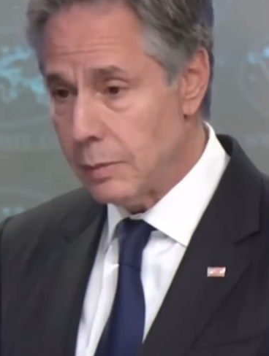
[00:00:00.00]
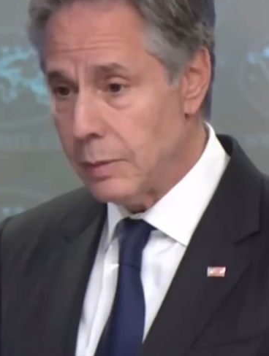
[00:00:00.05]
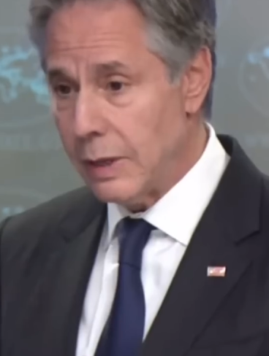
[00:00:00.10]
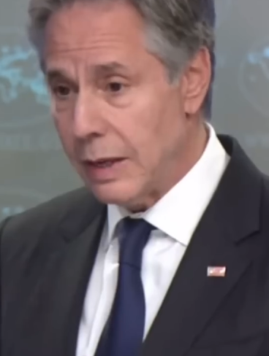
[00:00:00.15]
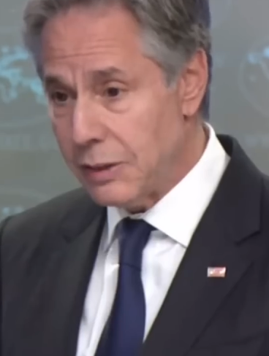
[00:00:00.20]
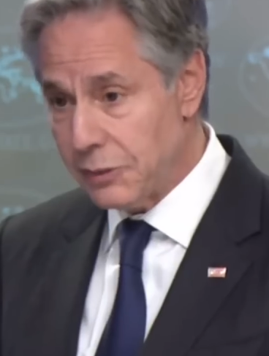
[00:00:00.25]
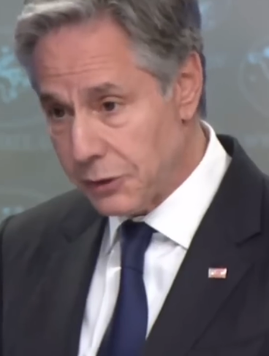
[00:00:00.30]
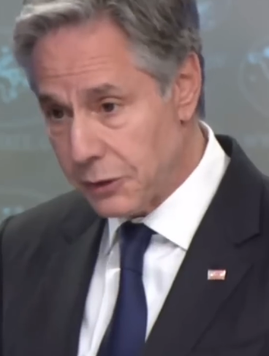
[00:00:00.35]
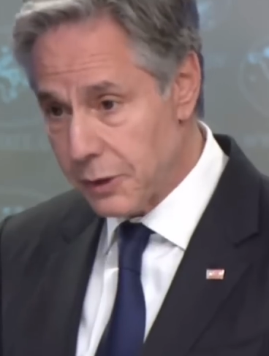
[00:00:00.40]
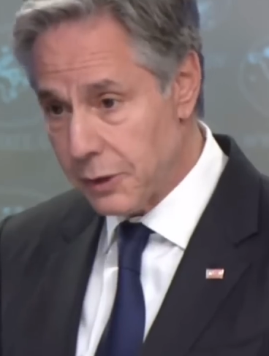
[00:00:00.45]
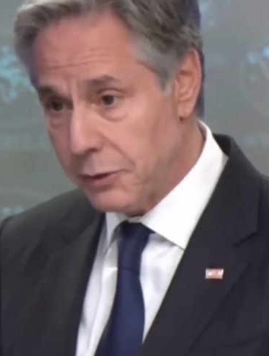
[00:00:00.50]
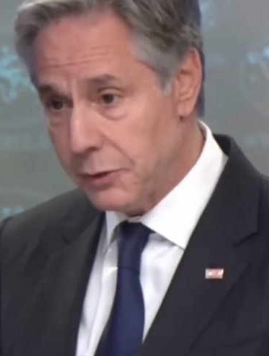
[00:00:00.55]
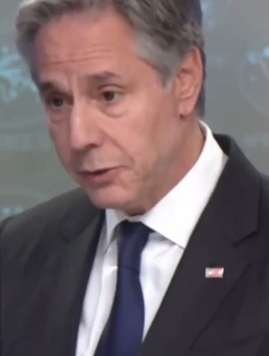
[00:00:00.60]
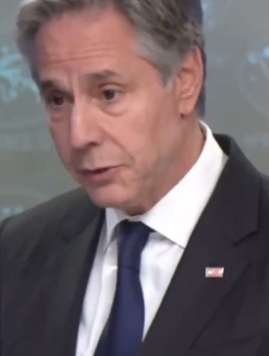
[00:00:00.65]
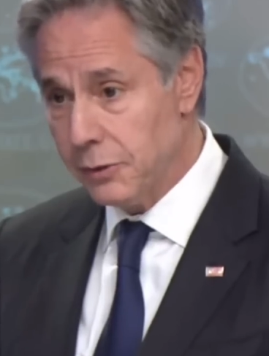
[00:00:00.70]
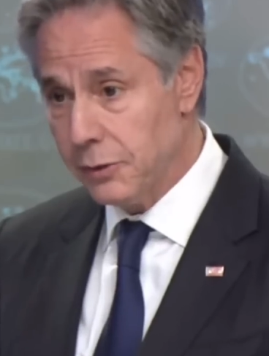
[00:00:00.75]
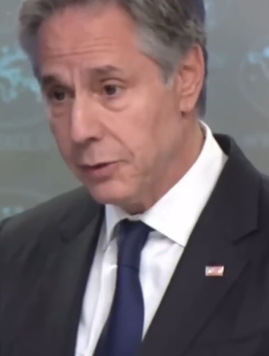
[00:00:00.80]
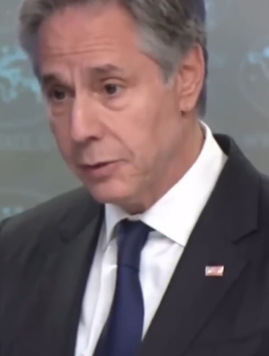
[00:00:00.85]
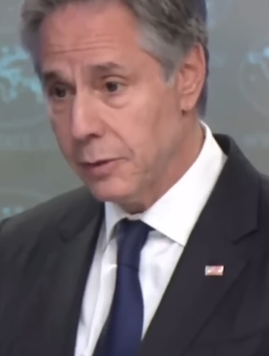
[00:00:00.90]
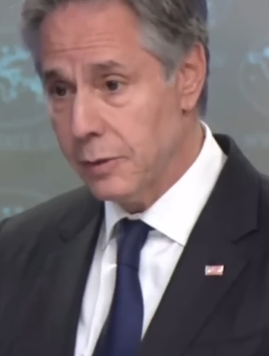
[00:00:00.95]

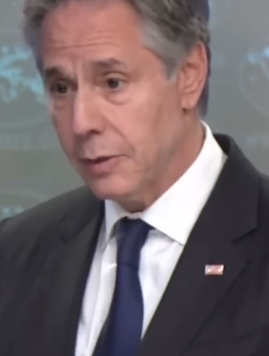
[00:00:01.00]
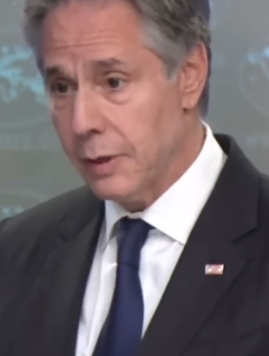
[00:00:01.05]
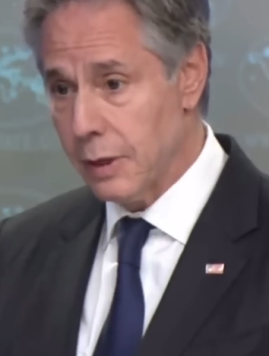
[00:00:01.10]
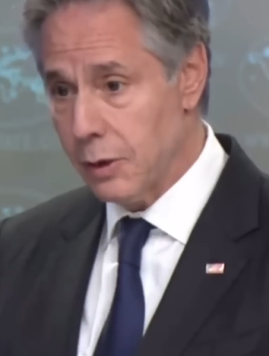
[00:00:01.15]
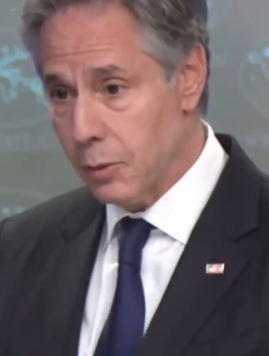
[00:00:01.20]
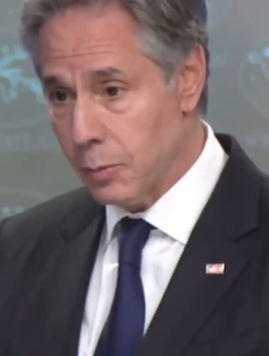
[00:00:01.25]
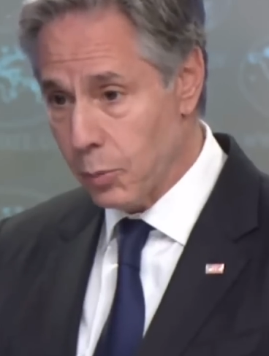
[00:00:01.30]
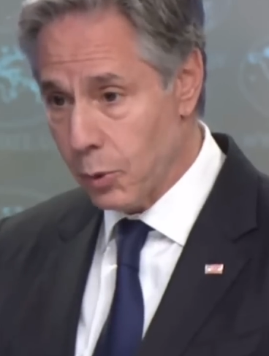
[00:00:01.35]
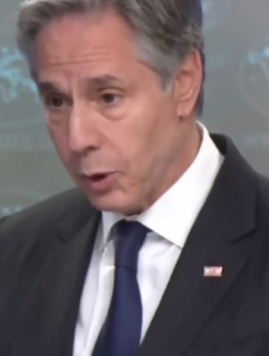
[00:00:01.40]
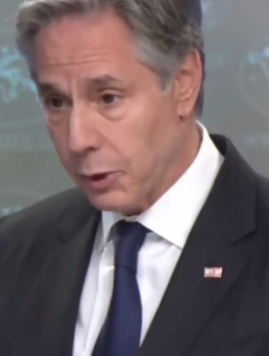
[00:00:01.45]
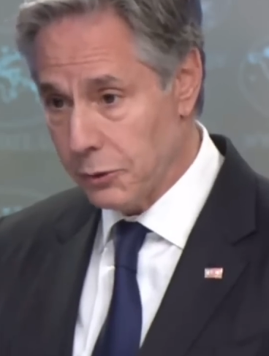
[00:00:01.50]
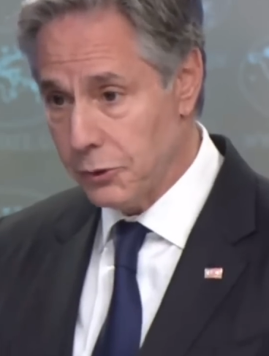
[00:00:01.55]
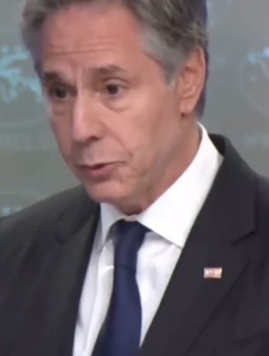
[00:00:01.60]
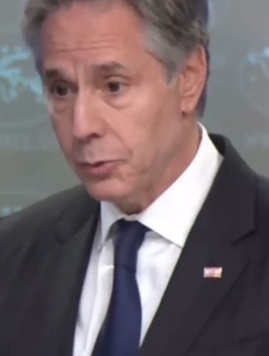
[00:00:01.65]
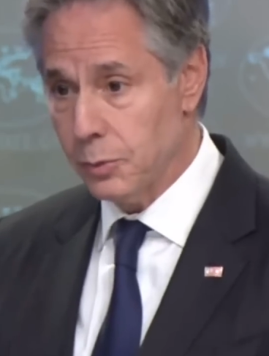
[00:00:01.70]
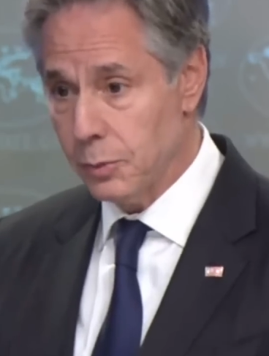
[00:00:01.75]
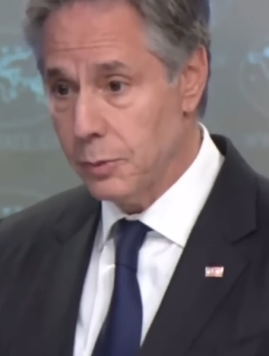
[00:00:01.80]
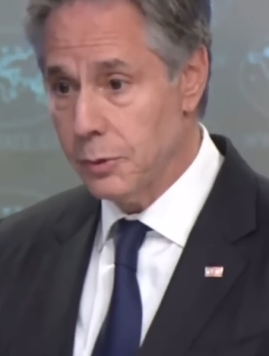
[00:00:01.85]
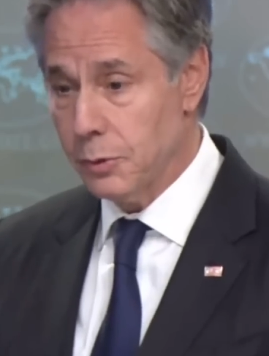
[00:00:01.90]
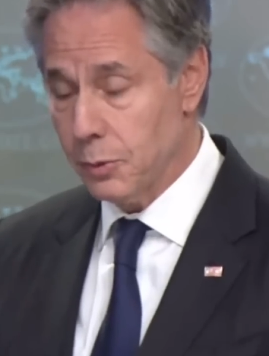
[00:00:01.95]
incidents that are brought
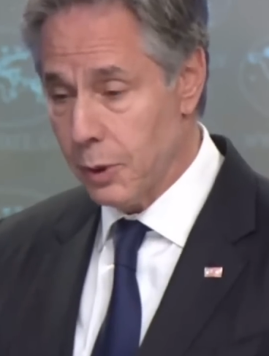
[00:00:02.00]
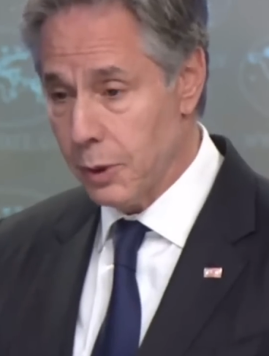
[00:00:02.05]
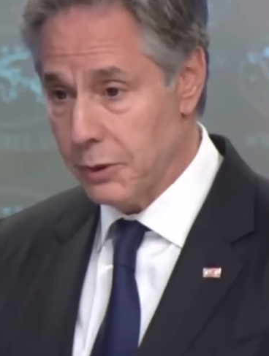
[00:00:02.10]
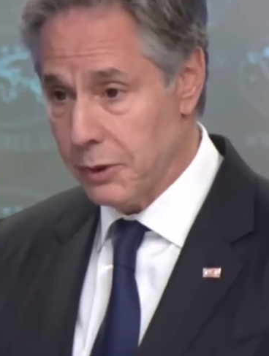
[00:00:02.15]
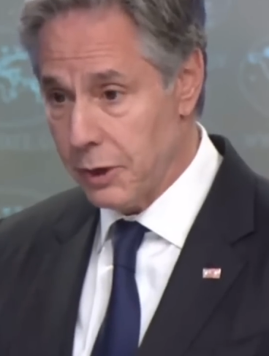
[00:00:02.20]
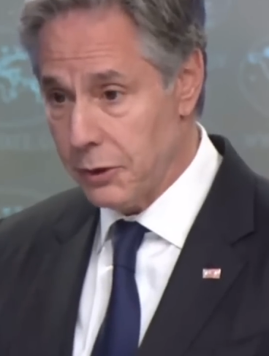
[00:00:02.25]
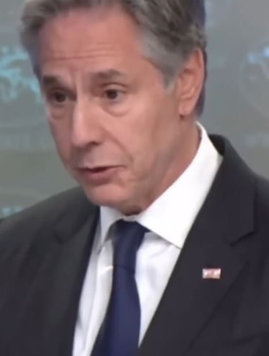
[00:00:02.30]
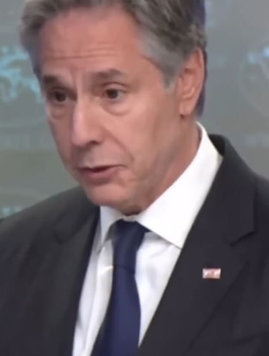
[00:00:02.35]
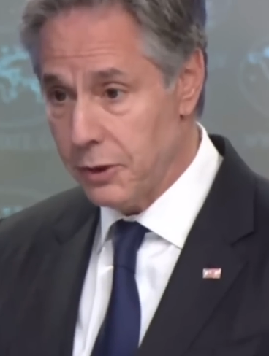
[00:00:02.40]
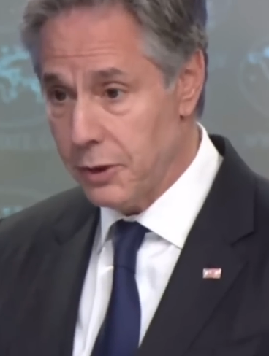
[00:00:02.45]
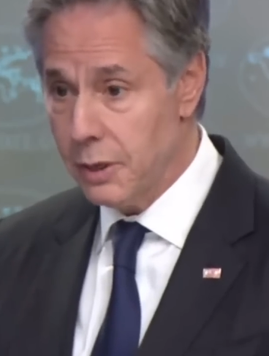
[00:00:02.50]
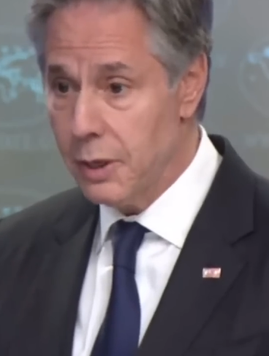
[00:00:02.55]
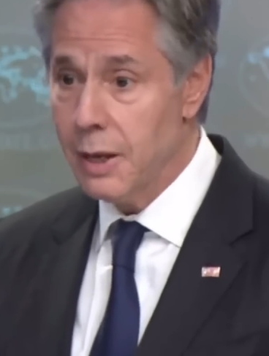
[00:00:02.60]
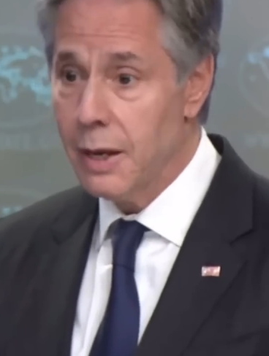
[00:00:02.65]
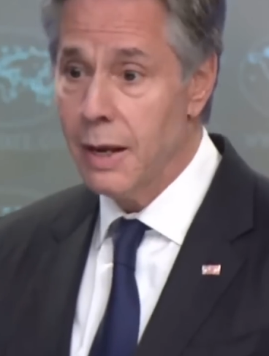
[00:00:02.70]
to our attention,